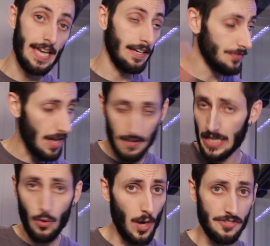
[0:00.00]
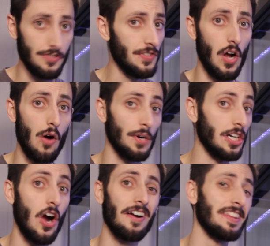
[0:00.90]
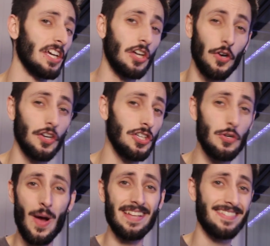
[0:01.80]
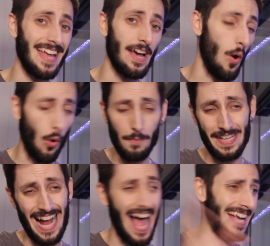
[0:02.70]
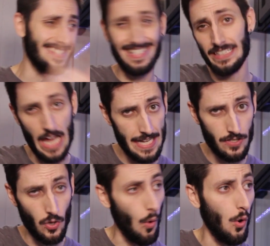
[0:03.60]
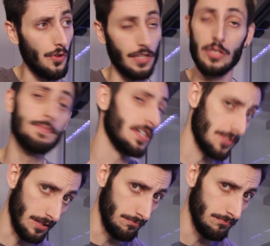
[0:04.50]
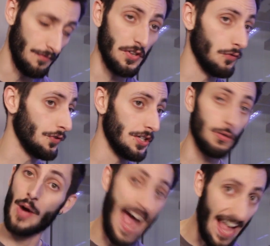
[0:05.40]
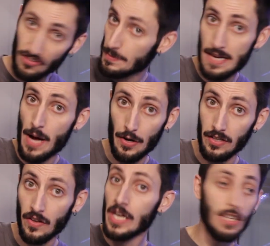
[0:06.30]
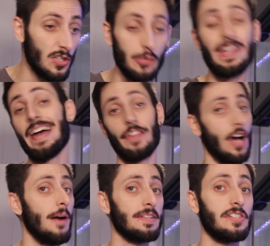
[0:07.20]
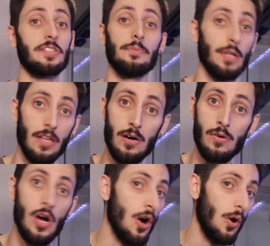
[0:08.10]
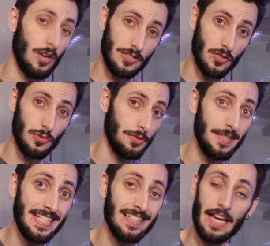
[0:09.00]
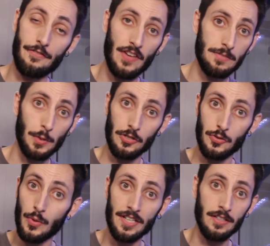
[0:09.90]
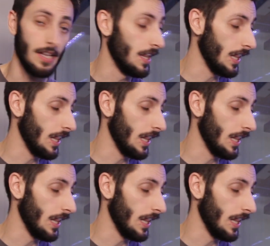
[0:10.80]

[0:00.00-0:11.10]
And if you have any questions at all regarding the Current USA Orbit IC lights or the loop system, feel free to ask me about it. You can do that in the comment section below or on social media like Facebook or Twitter.